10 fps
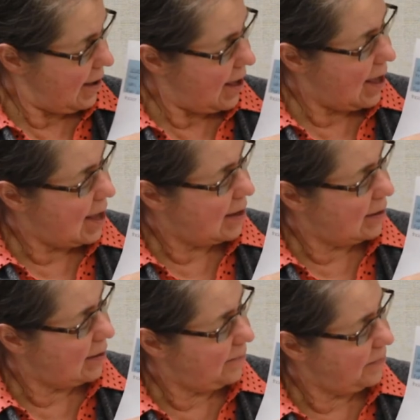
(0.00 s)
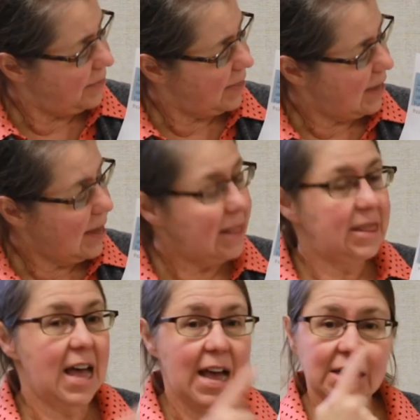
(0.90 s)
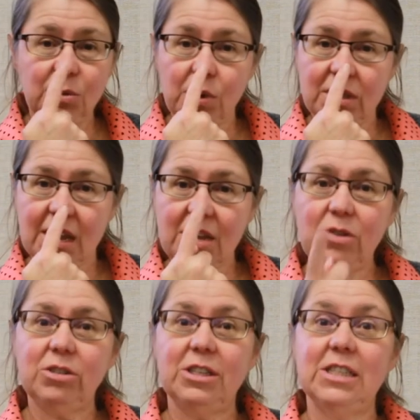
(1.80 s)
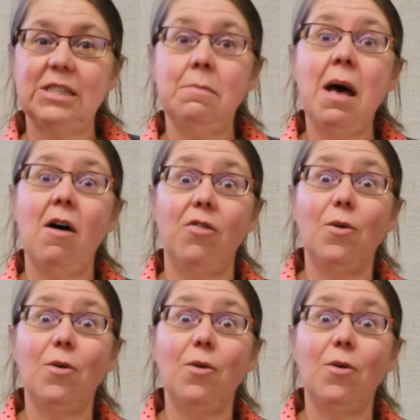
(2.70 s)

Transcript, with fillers: And that's what they use to smell